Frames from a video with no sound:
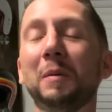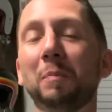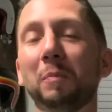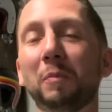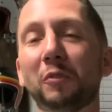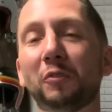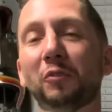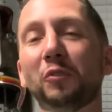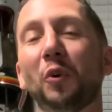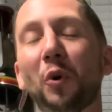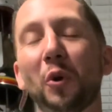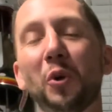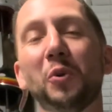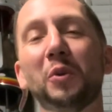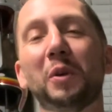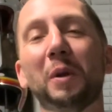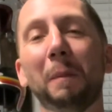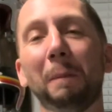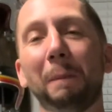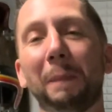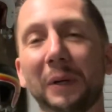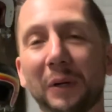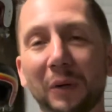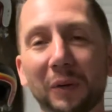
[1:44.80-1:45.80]
before you
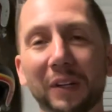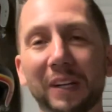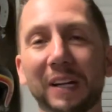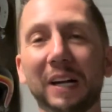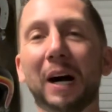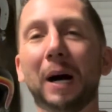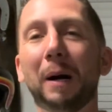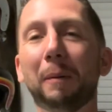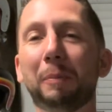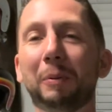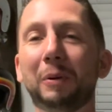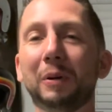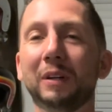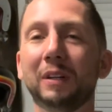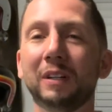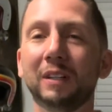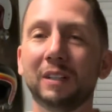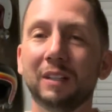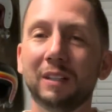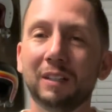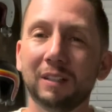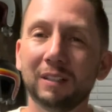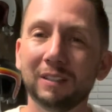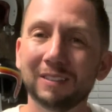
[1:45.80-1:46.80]
can build it up.
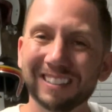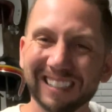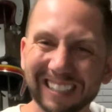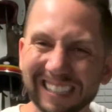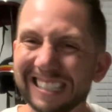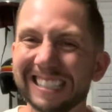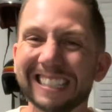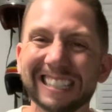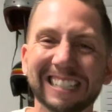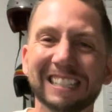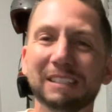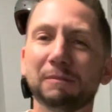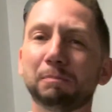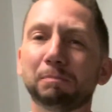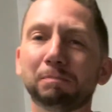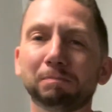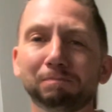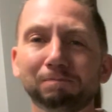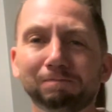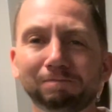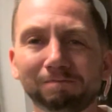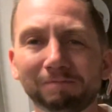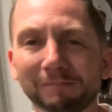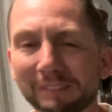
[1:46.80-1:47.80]
So let's get
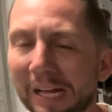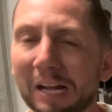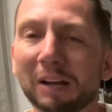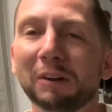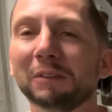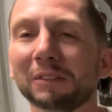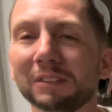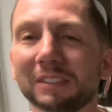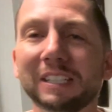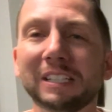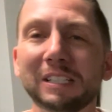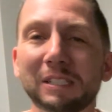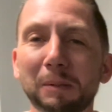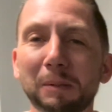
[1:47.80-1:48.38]
tearing things